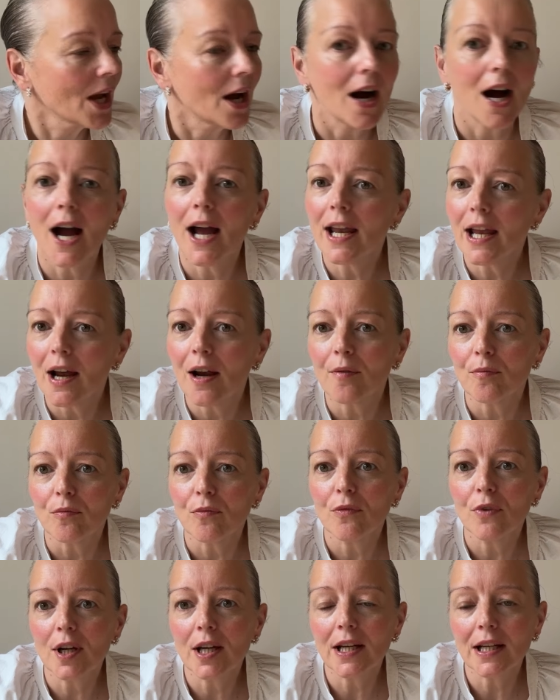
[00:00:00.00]

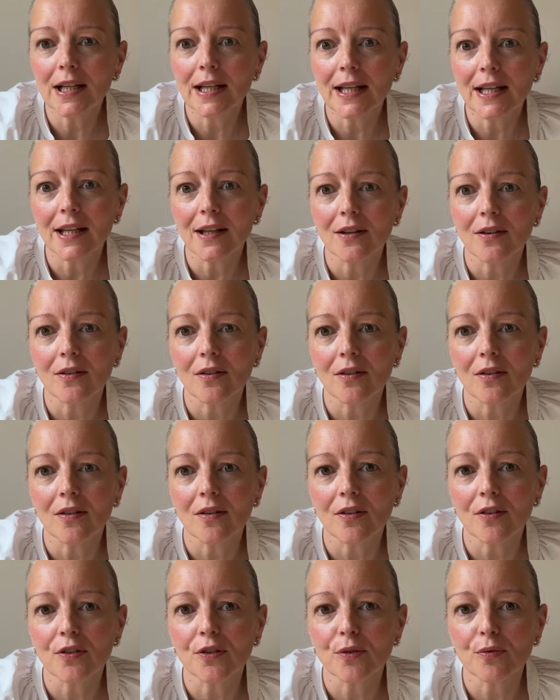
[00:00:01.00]
am really
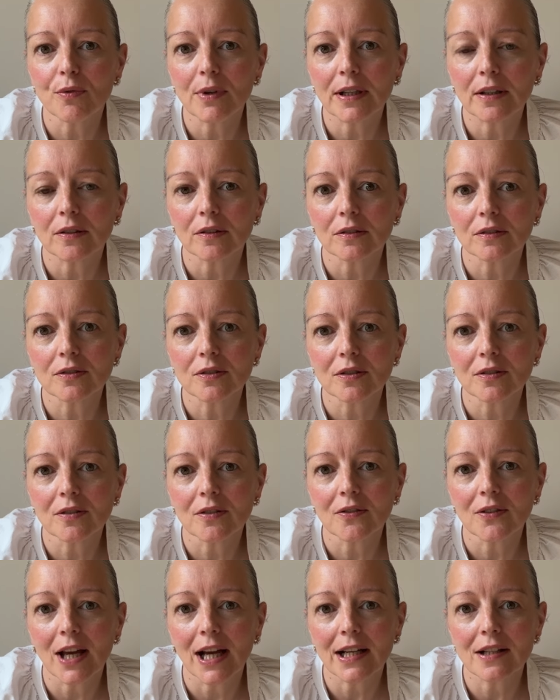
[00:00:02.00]
thrilled
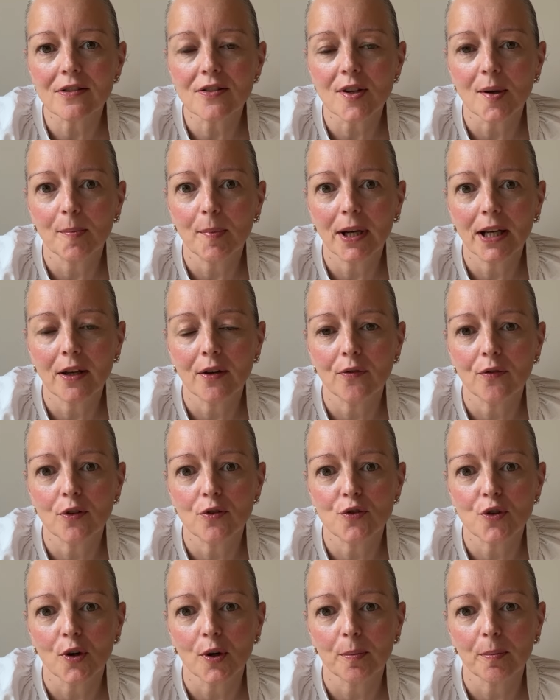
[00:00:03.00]
that so many of you
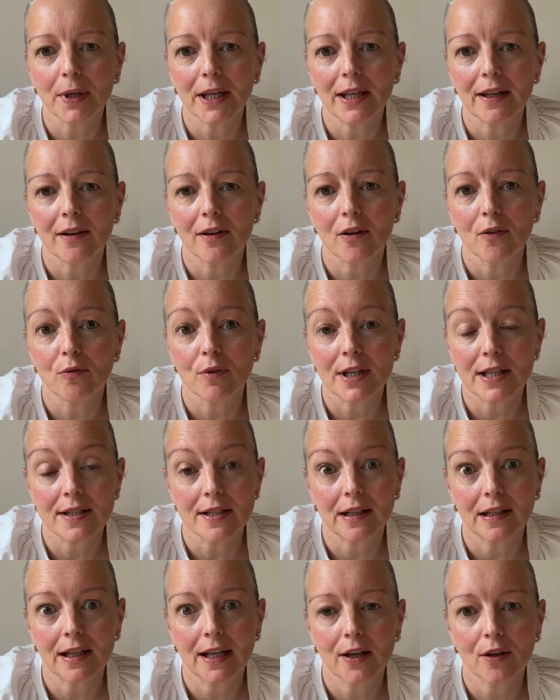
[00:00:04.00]
joined me
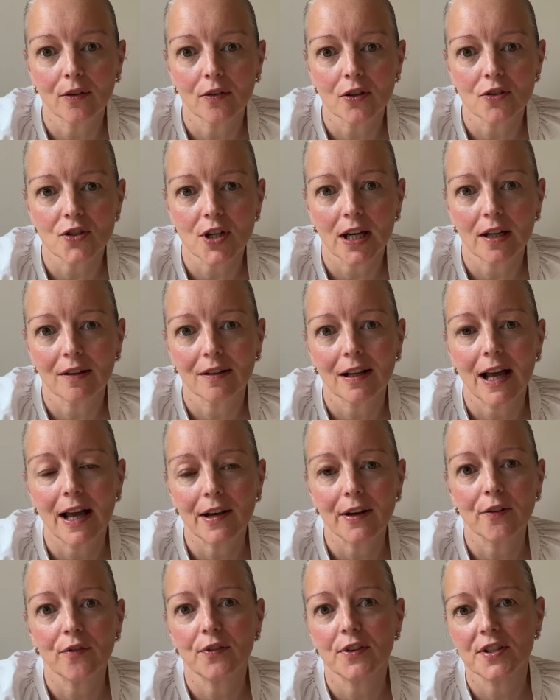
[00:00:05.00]
recently on the channel,
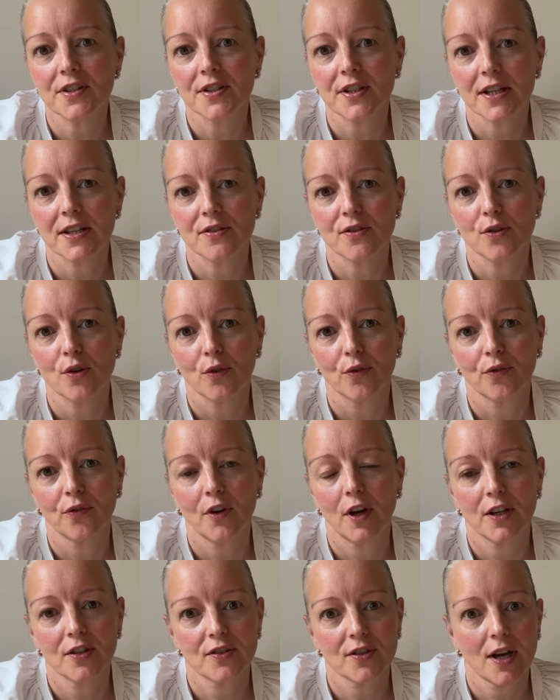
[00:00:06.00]
and if this is your
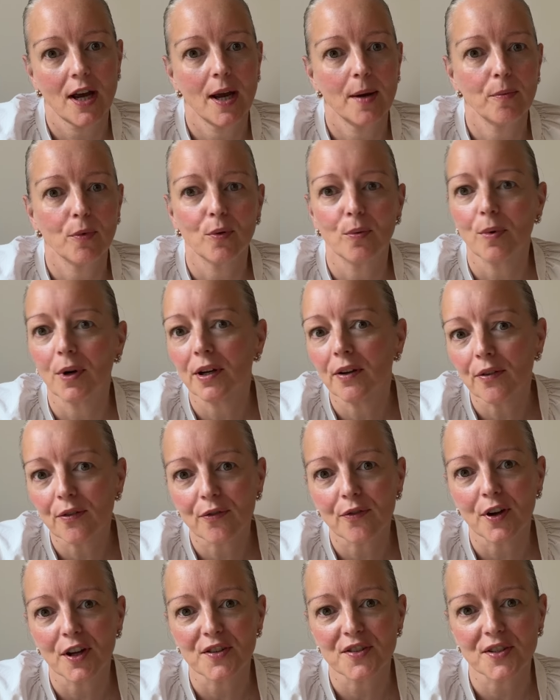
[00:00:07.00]
first time or one of the
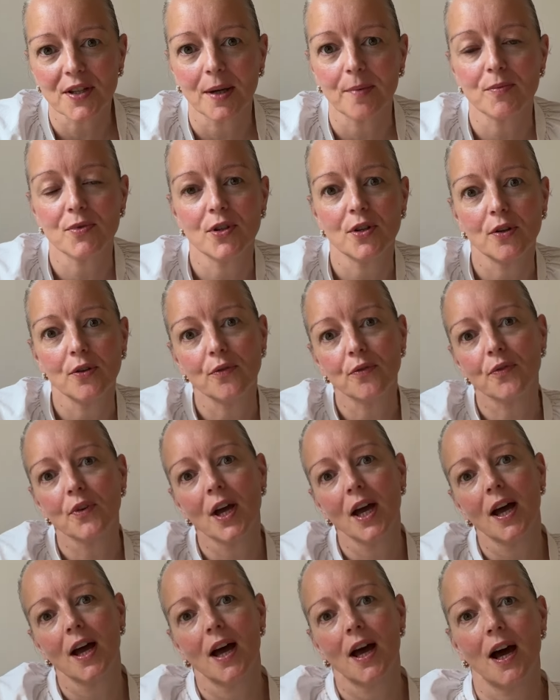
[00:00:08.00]
first times you've
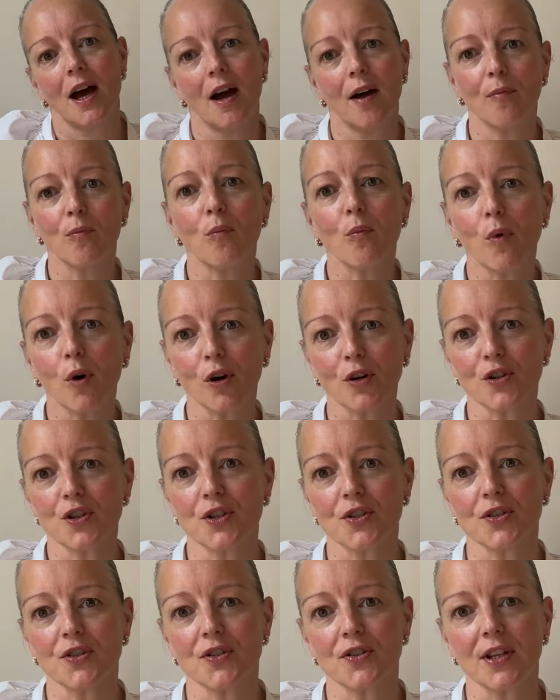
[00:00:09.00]

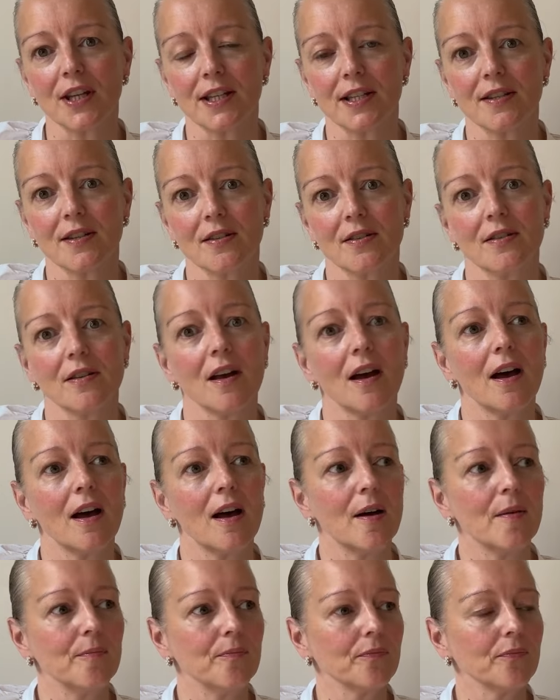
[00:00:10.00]
watched this
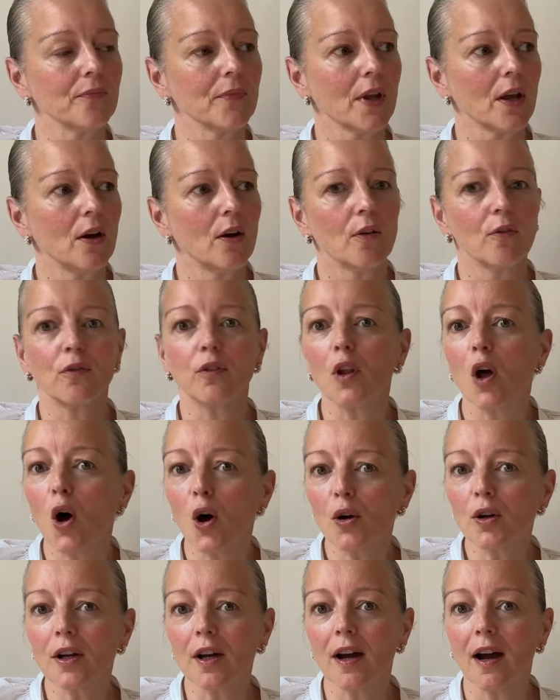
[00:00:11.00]

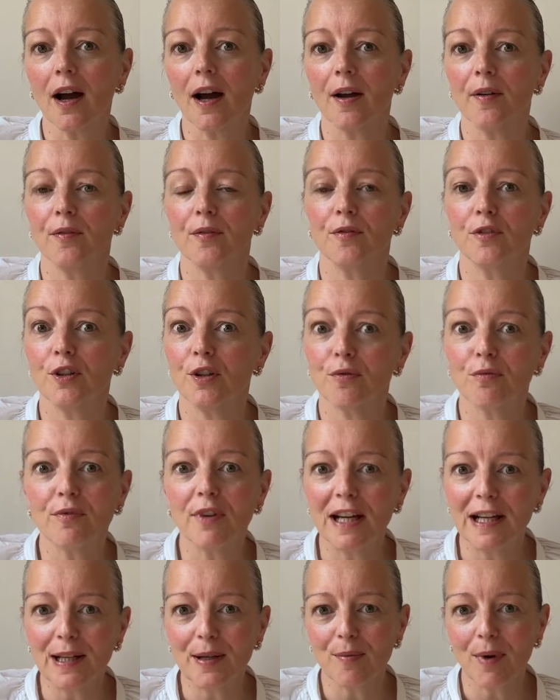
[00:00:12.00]
vlog, you're
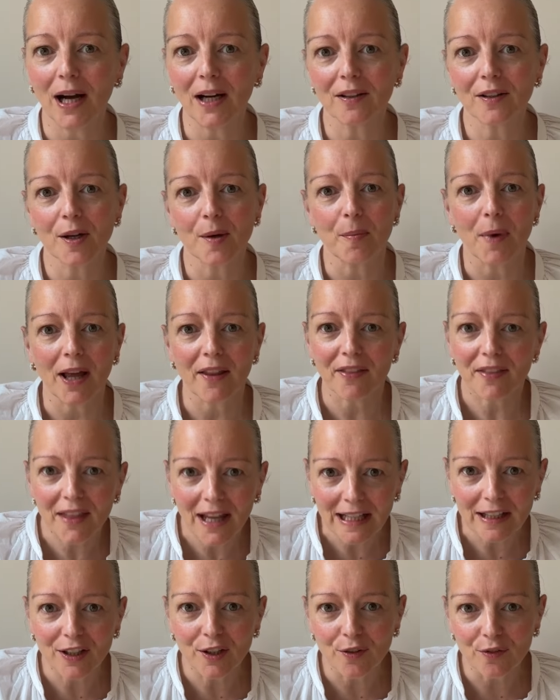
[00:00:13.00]
really welcome and
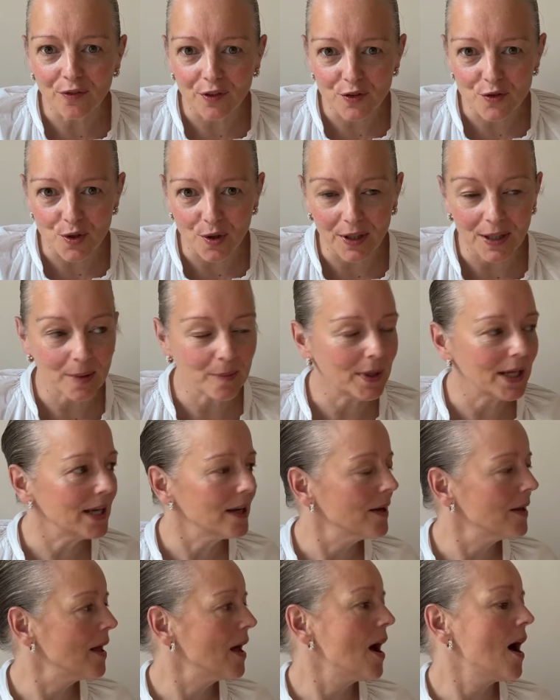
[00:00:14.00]
thank you for joining me.